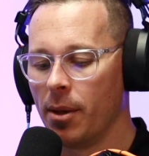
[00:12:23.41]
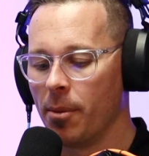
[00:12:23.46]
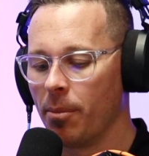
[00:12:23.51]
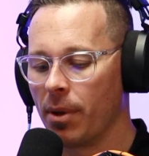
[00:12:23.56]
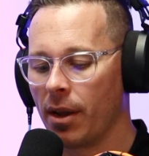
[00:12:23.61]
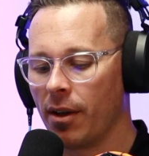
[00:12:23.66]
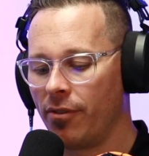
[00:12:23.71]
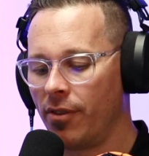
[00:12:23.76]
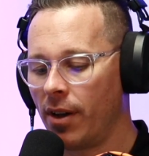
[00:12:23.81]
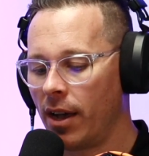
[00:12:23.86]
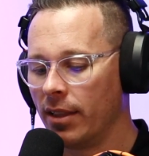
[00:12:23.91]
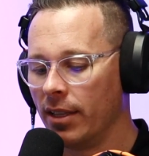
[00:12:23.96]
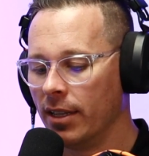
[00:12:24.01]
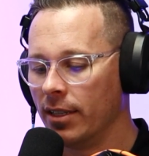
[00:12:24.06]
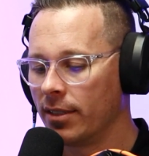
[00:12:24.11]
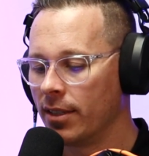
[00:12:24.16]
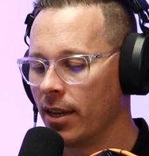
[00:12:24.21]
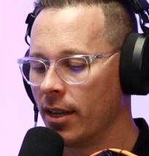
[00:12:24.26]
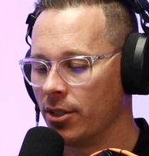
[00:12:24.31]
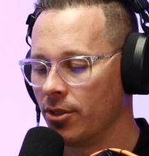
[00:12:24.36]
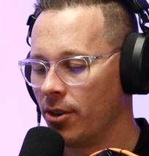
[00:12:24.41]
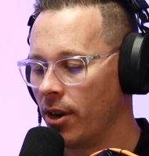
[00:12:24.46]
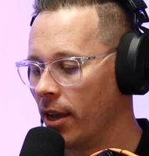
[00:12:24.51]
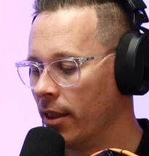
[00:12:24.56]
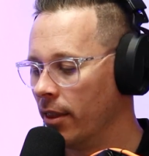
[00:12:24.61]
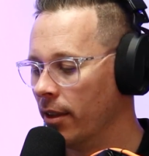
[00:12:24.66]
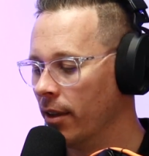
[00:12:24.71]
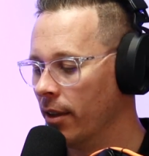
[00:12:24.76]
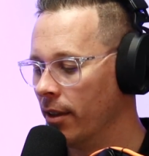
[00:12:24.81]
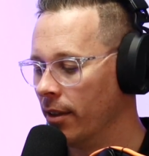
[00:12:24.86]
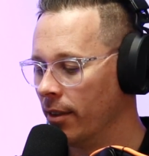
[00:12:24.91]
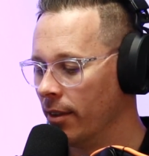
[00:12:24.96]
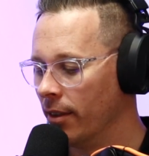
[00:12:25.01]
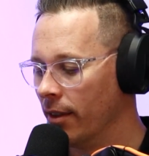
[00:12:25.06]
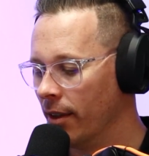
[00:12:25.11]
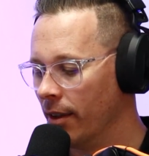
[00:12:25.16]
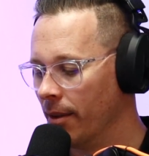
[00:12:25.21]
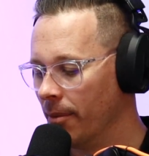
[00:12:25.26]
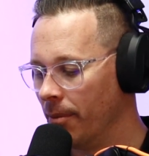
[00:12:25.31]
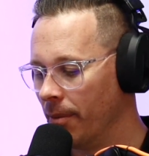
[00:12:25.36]
But I find these days, Ryan,
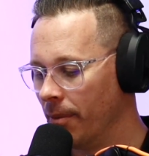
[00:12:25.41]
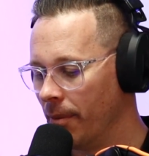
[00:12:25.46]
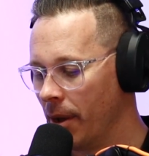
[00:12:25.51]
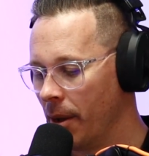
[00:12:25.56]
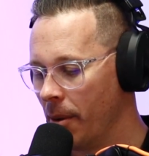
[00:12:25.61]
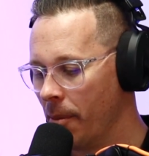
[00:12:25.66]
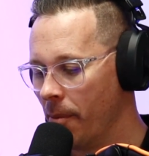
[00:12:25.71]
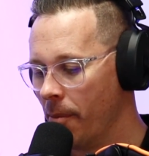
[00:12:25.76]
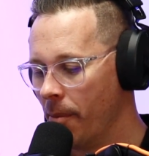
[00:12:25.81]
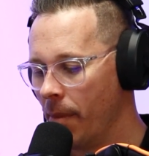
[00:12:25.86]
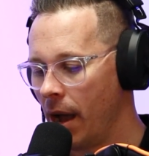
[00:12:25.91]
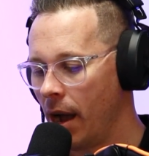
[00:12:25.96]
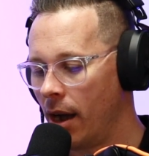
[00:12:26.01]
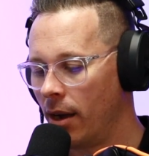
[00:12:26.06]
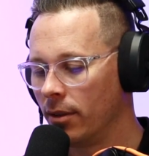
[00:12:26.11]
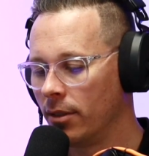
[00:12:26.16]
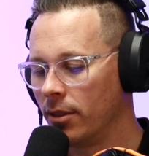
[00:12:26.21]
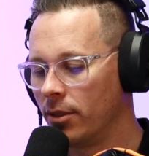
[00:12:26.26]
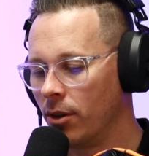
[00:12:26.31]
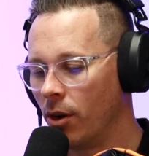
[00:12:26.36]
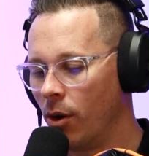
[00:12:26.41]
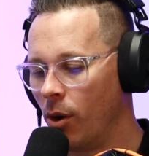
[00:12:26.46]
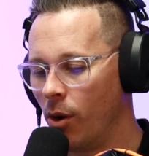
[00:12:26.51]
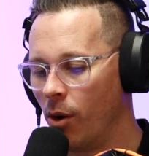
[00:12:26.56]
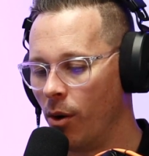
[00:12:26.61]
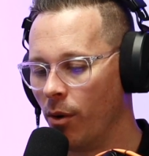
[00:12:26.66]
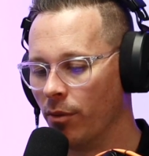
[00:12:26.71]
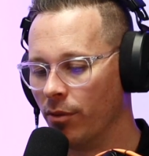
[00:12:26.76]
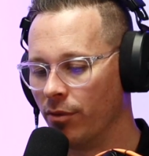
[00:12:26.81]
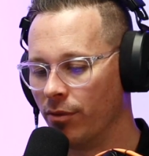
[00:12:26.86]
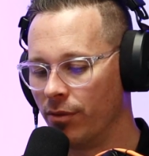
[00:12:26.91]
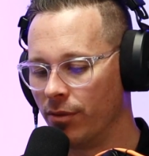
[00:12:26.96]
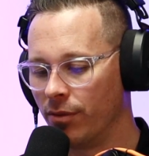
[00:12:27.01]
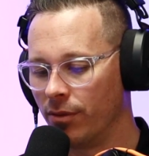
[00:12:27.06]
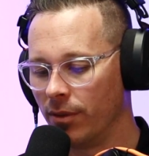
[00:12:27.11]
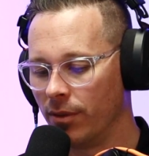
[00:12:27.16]
the amount of